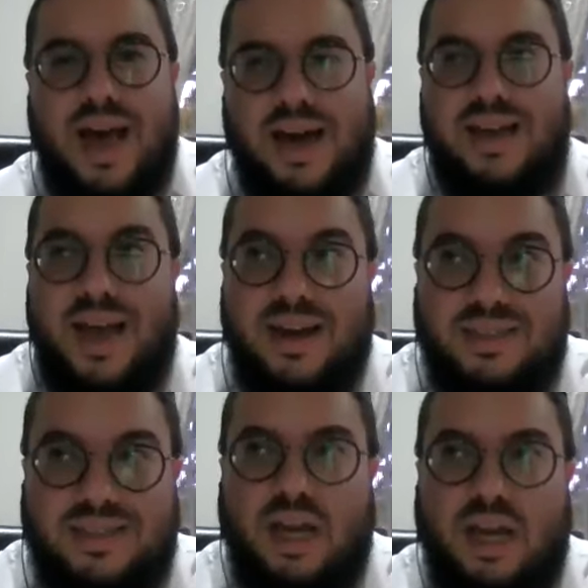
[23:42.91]
I, and
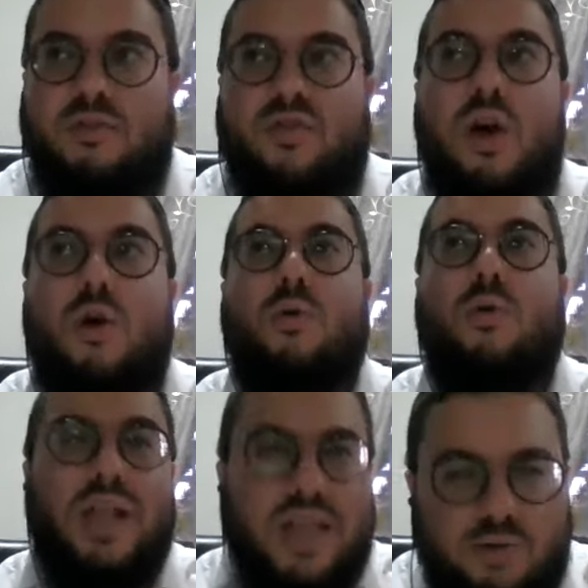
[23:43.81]
instead of
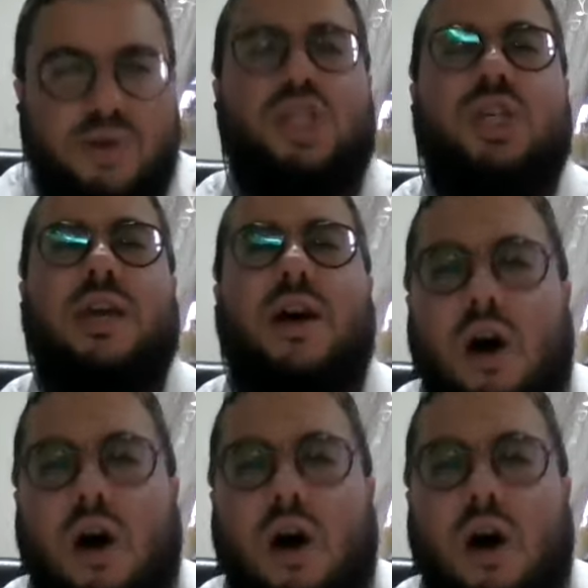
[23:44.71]
relinquishing